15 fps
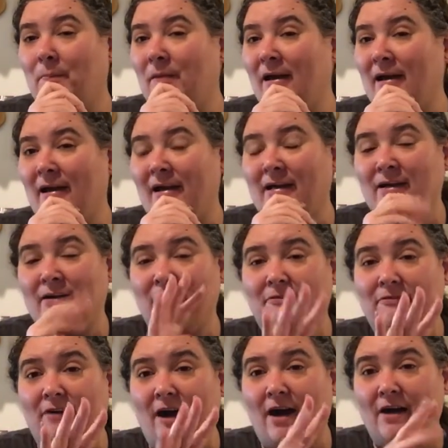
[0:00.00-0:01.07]
and I get
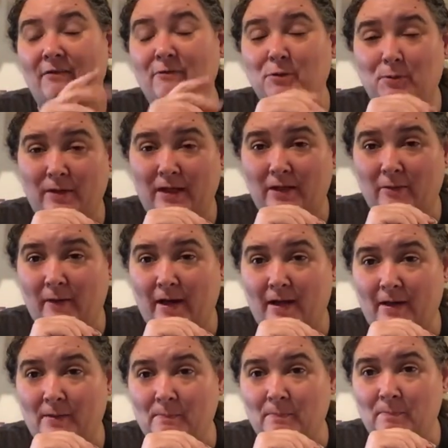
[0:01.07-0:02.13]
5
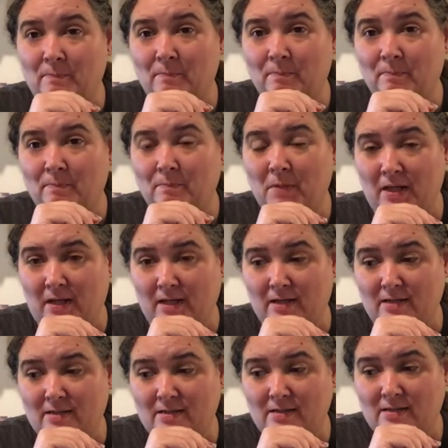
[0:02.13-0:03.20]
20-gram
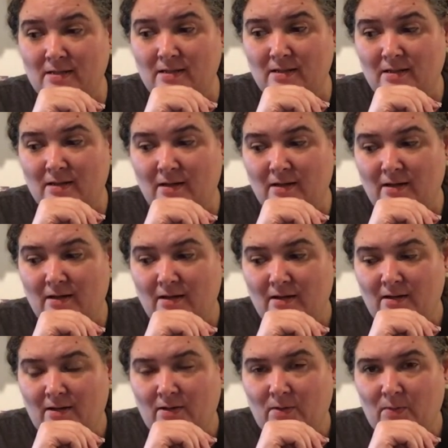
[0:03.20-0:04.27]
minis,
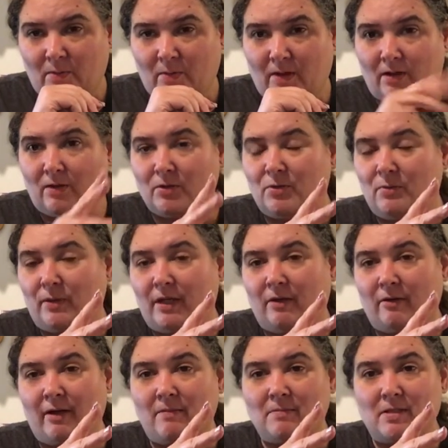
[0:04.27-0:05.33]
well, 20
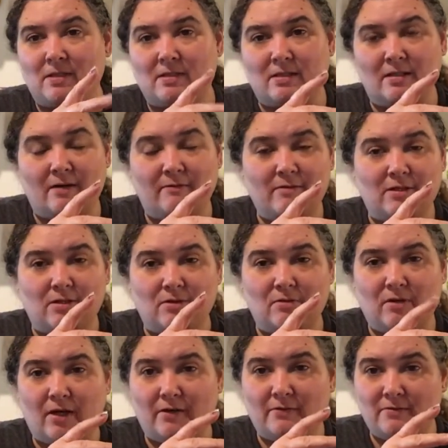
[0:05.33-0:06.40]
grams is enough to do
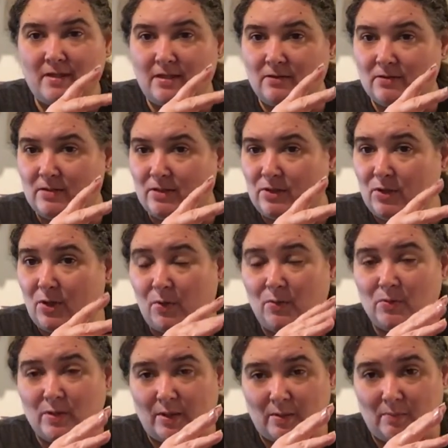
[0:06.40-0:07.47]
cuffs, heels, and
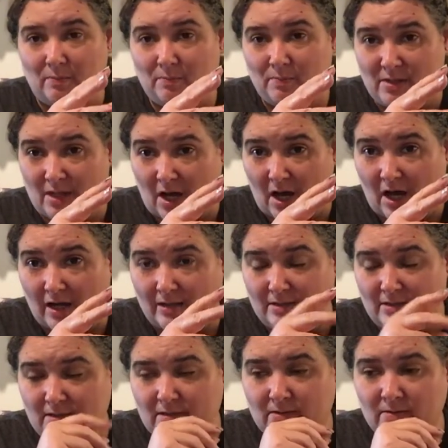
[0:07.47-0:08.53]
toes on
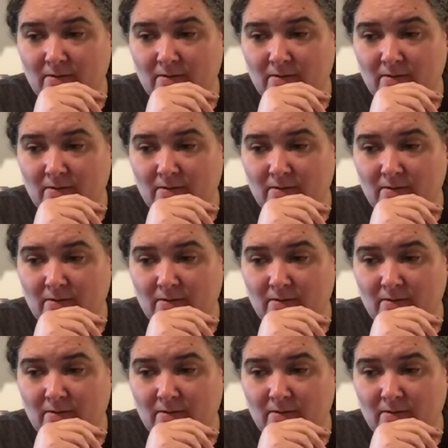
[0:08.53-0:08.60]
socks.